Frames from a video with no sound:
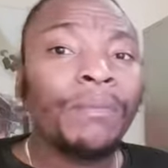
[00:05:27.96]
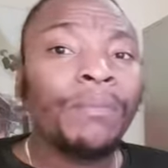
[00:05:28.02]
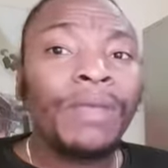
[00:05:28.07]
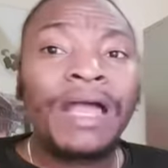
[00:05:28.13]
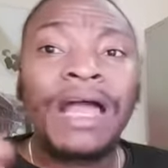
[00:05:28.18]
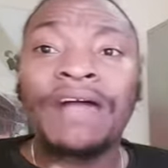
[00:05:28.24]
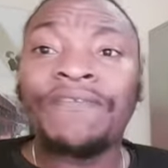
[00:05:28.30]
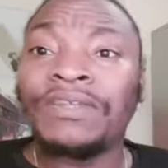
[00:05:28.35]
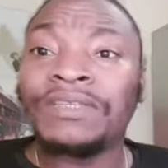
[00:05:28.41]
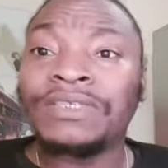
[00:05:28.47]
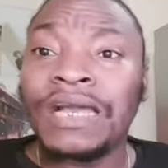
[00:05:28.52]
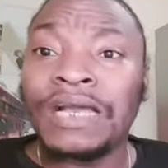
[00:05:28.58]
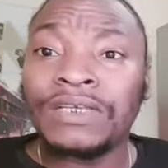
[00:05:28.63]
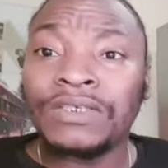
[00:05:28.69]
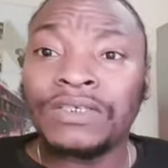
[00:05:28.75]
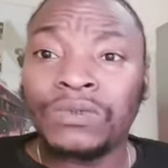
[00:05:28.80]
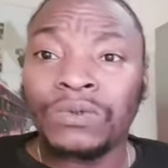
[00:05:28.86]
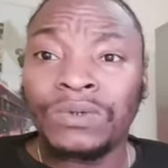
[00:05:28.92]
I have to
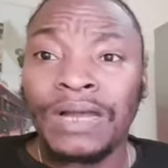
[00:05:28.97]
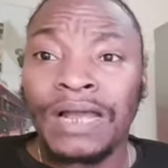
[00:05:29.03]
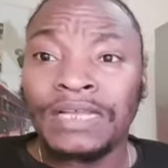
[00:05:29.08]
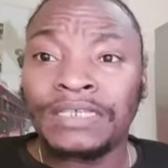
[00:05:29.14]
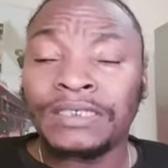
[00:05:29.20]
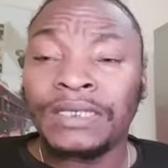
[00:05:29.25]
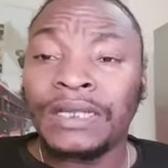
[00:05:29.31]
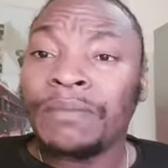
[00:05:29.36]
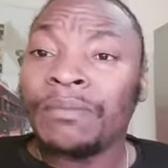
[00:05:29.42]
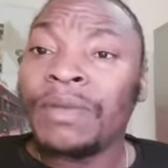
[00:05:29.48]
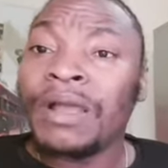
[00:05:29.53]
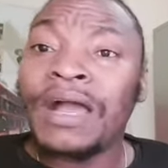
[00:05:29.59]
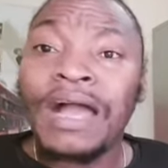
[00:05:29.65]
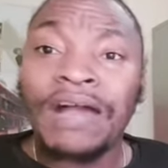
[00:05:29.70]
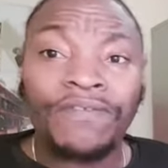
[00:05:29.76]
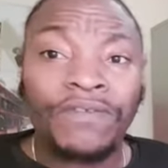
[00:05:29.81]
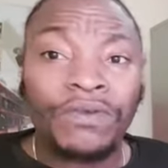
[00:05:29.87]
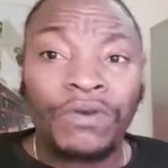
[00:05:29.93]
thank you guys. I
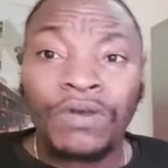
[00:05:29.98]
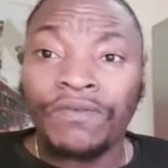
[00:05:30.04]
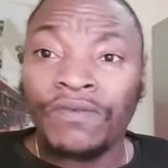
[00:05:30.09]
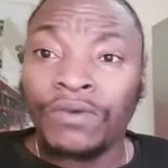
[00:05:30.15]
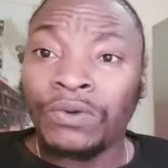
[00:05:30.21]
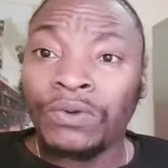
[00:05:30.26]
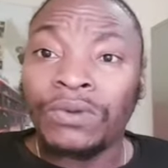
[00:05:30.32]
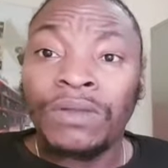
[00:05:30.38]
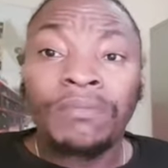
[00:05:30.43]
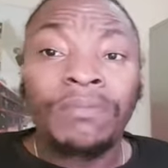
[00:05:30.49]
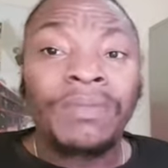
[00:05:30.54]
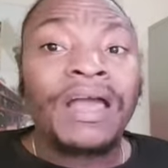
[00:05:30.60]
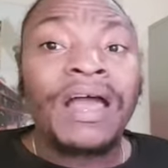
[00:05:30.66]
have to love you.